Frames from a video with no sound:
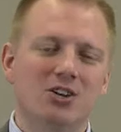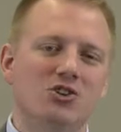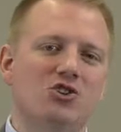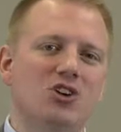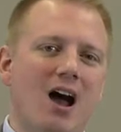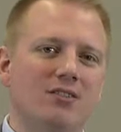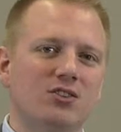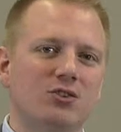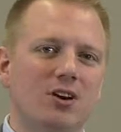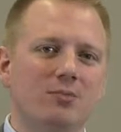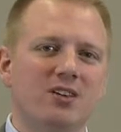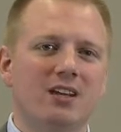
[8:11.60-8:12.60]

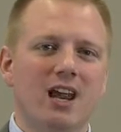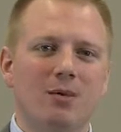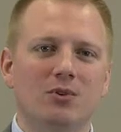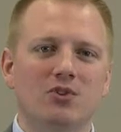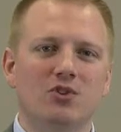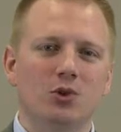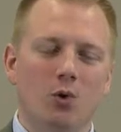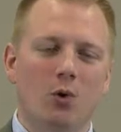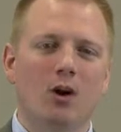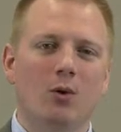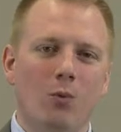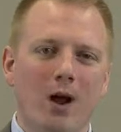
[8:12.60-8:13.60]
JavaScript enables
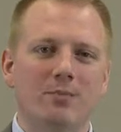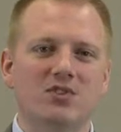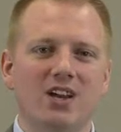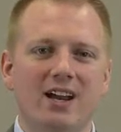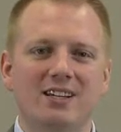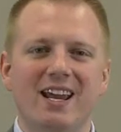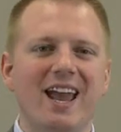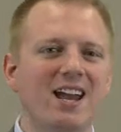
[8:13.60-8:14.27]
your website to